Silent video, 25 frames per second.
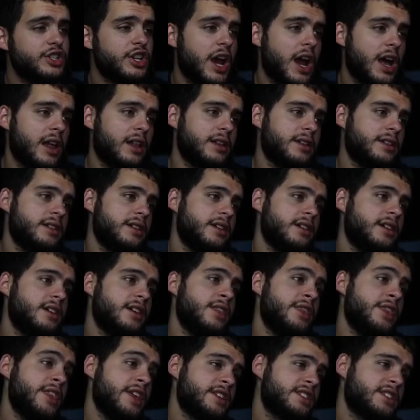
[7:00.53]
Allen.
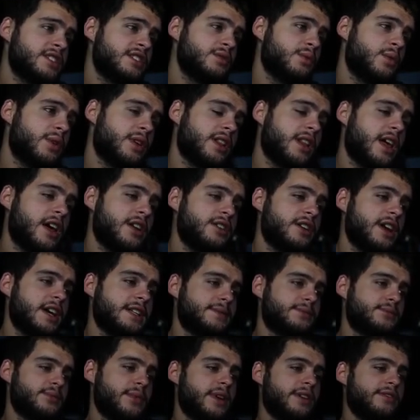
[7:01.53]
This is the one a lot of you guys
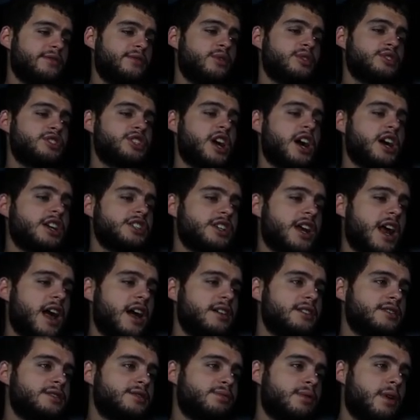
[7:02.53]
have been waiting for. Josh
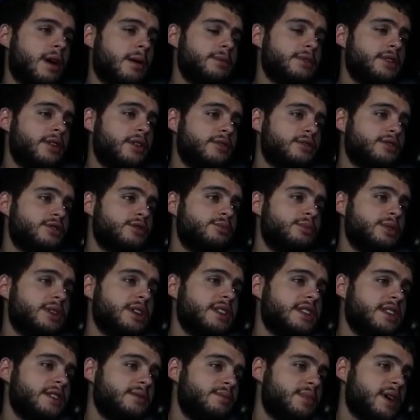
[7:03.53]
Allen's probably going to be
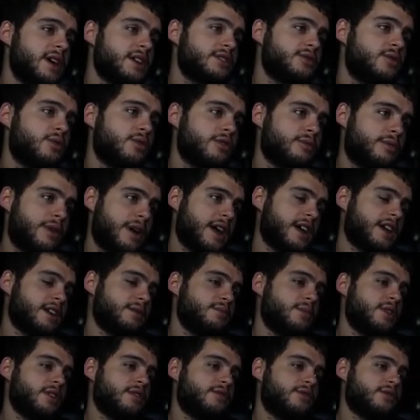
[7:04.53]
the best quarterback in
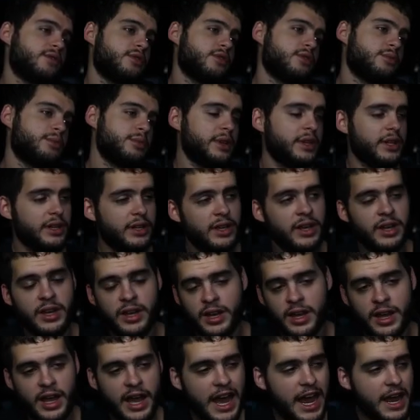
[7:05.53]
MUT for a little bit.
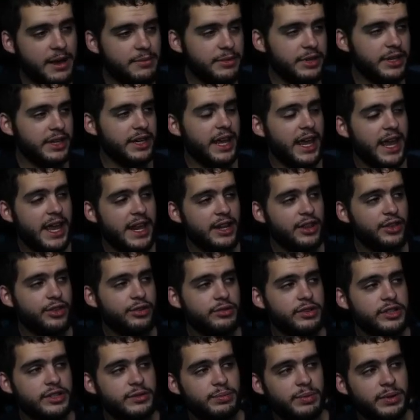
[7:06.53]
I mean,
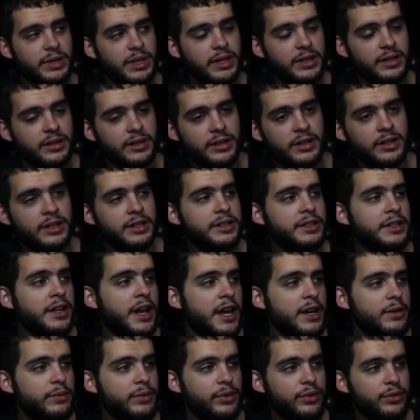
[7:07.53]
83 speed,
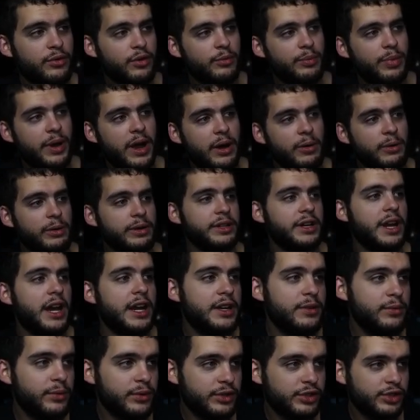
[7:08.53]
91 throw power,
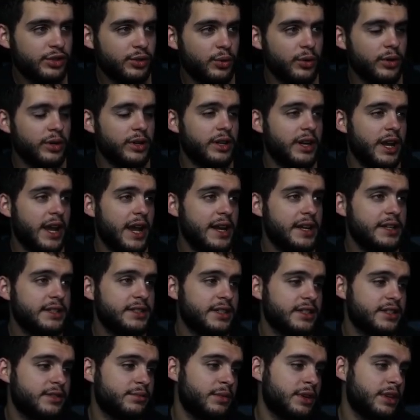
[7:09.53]
91 short,
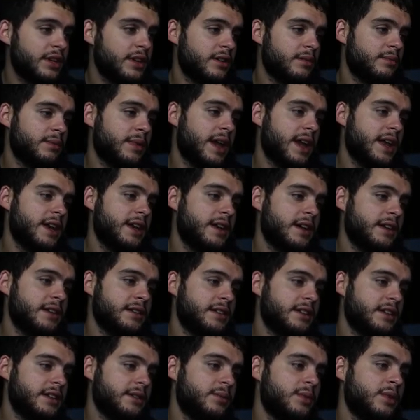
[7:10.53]
86 medium, 89
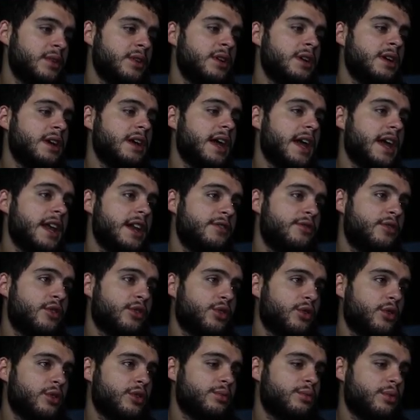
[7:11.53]
deep, 84
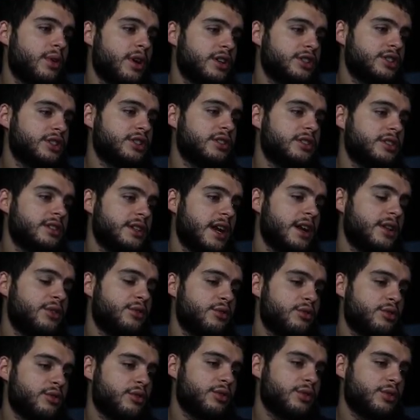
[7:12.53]
throw under pressure, 93
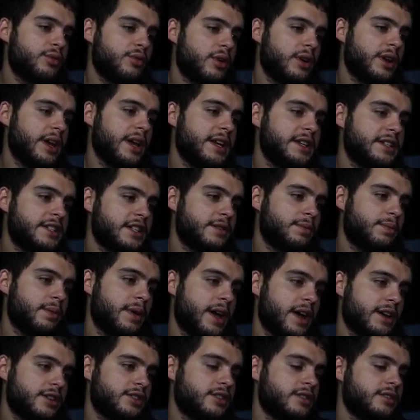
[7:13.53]
throw in the run, 86 play
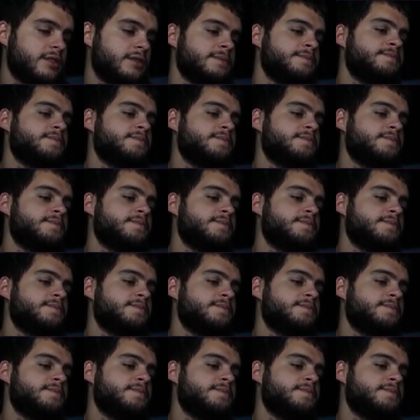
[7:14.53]
action.